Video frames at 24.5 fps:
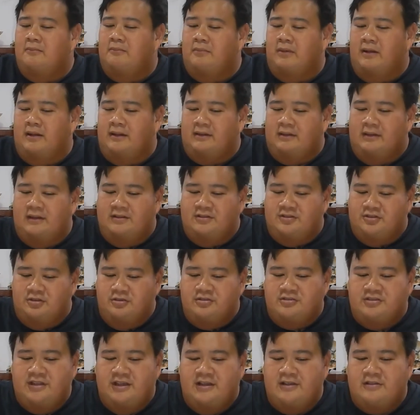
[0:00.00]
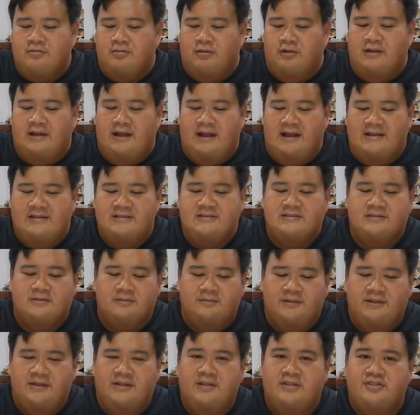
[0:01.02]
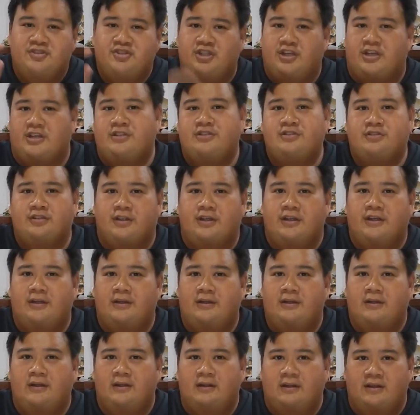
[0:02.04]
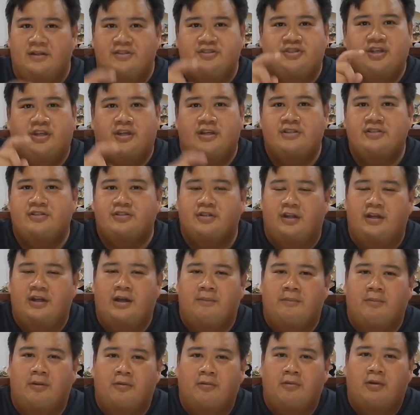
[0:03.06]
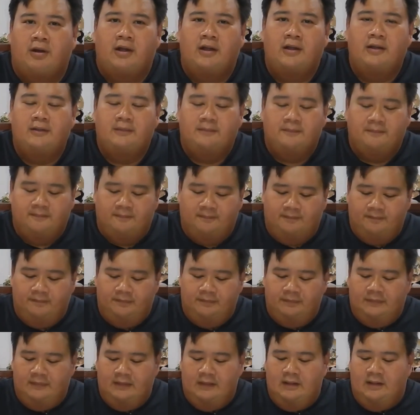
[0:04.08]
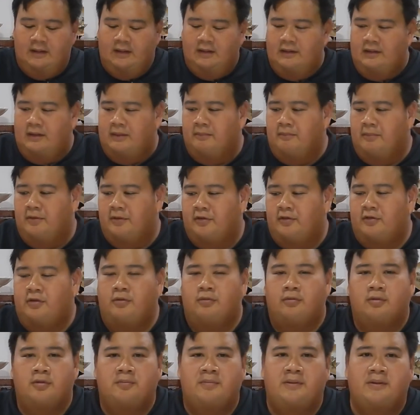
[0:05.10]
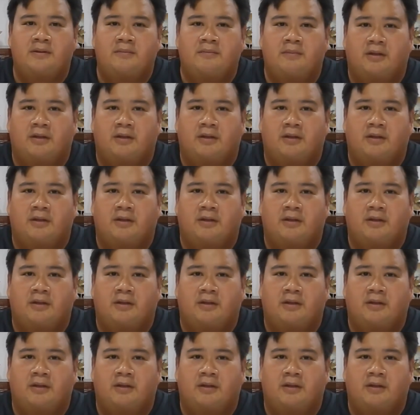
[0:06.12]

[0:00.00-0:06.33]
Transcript: but the juiciest one has to be the Chicken Joy. The Chicken Joy number one, number two would be